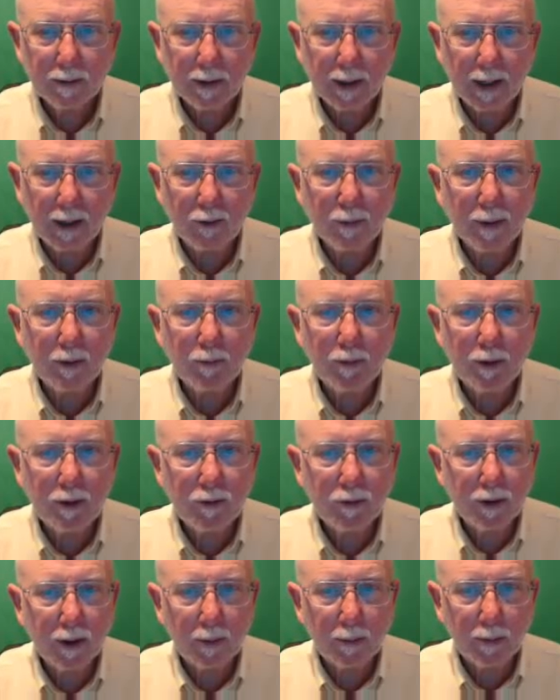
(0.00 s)
as my
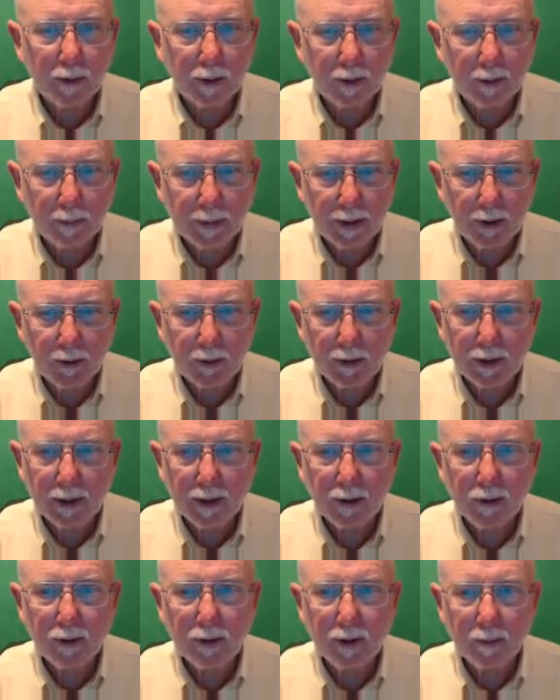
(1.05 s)
reason, I'll put
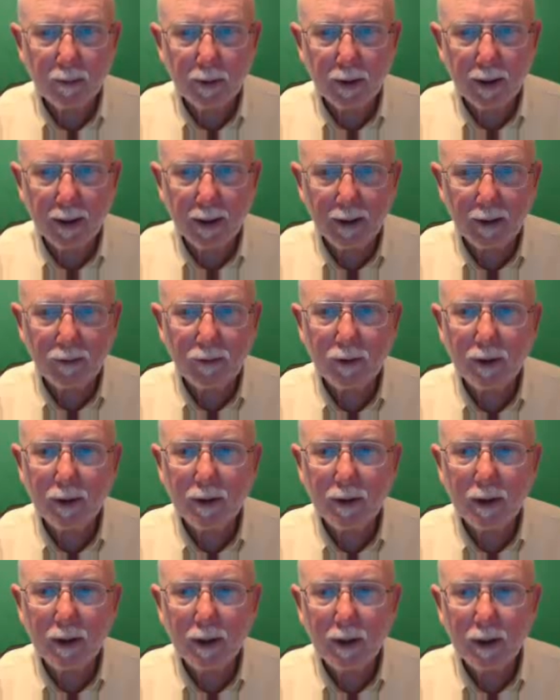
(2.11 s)
parallel implies
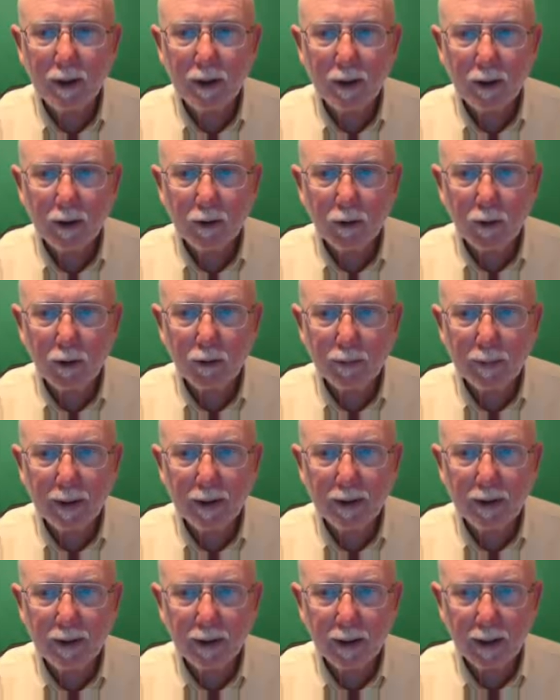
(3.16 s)

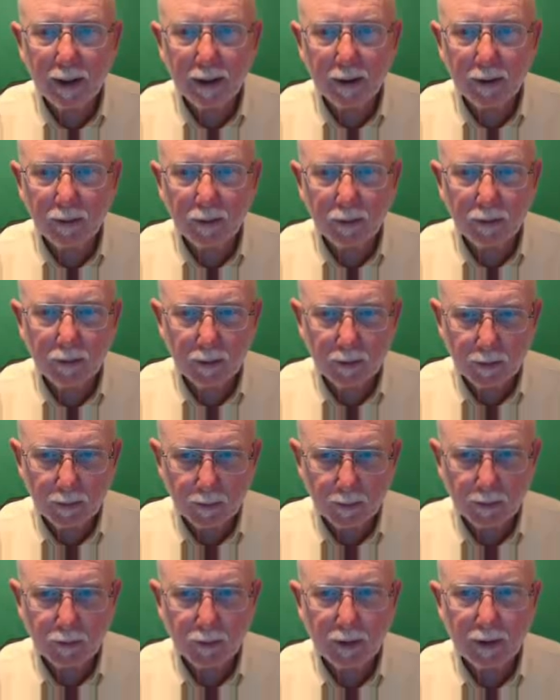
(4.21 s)
corresponding angles,
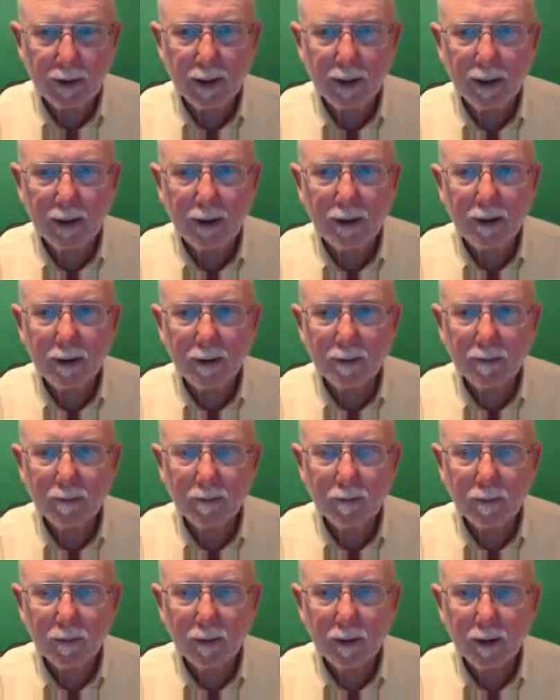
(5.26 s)
or CA,
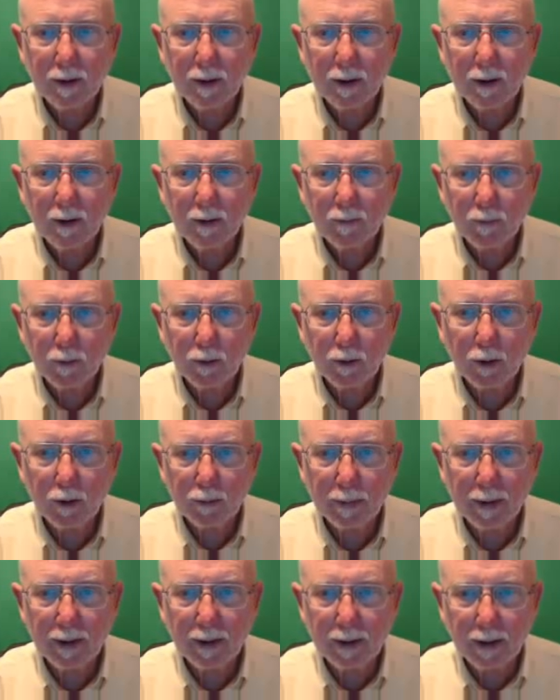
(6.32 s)
for
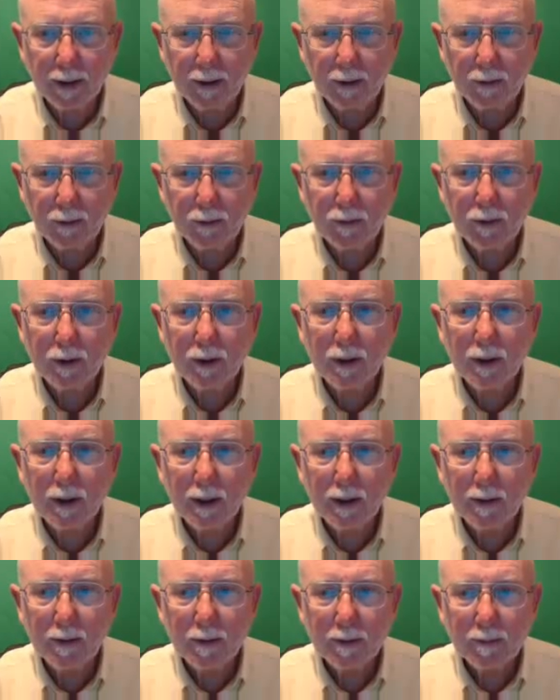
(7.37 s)
corresponding angles,
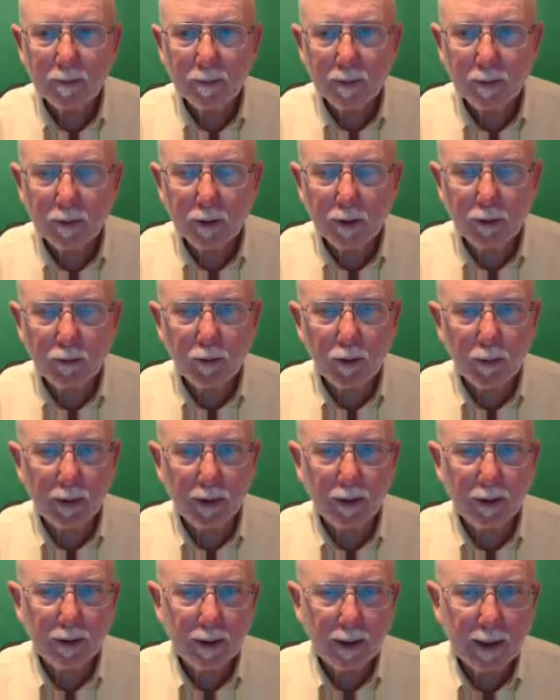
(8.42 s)

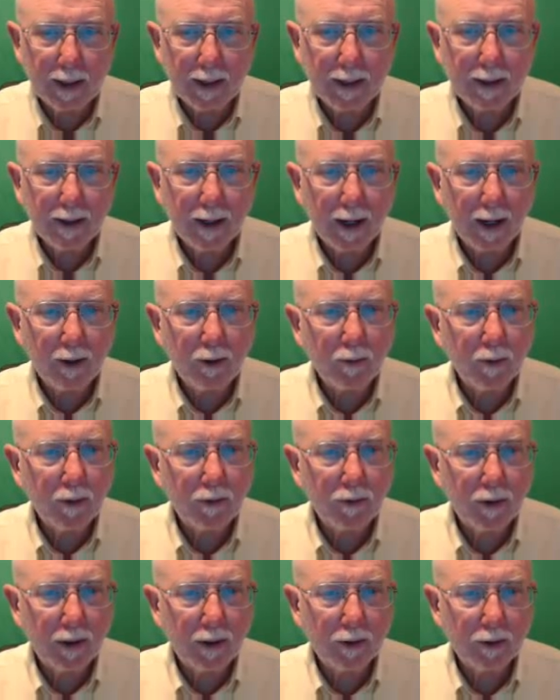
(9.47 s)
congruent. I don't want
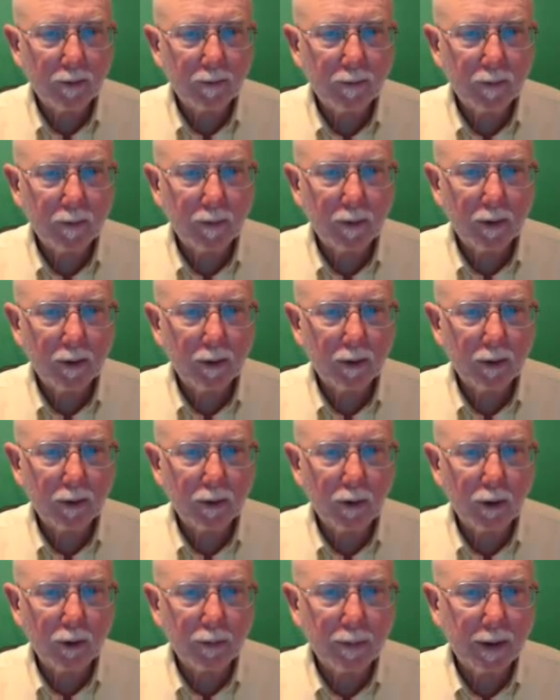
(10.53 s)
to say
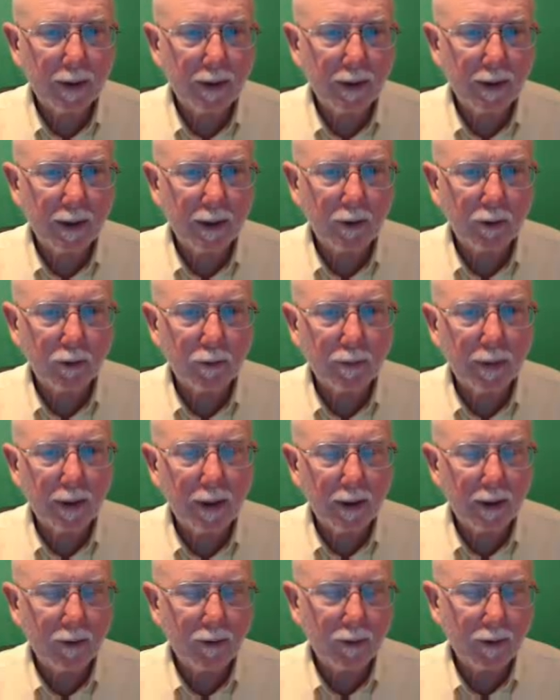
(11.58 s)
corresponding angles
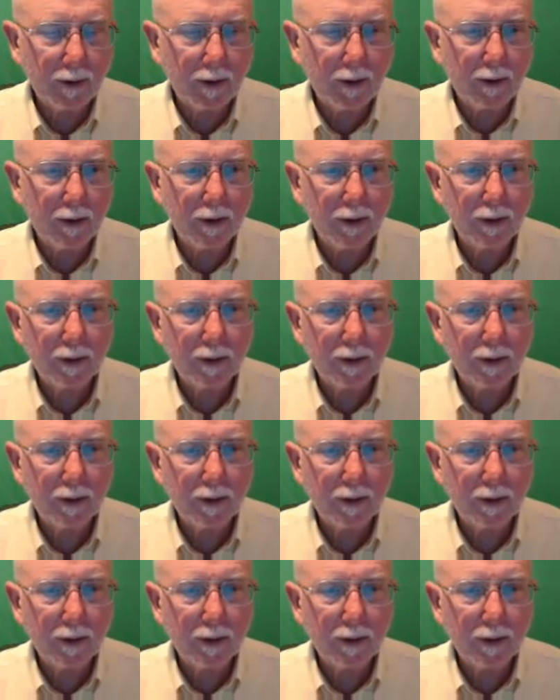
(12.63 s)
postulate,